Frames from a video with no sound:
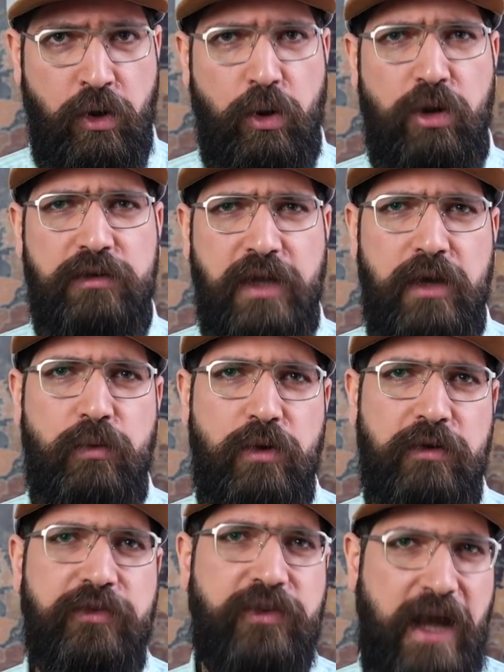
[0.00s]
or they
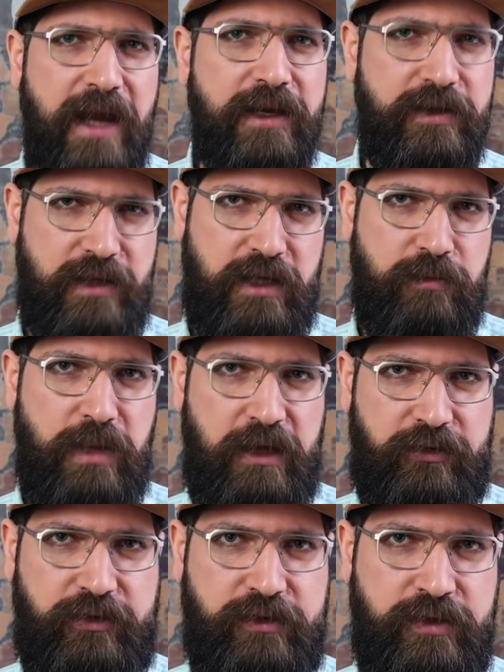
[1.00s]
were silent at
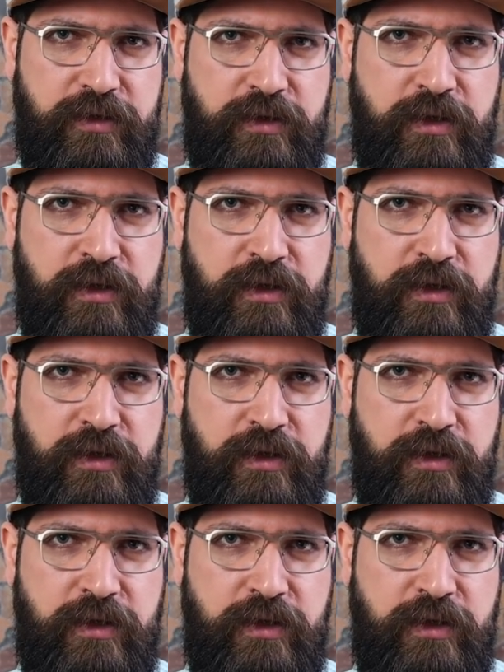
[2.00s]
best.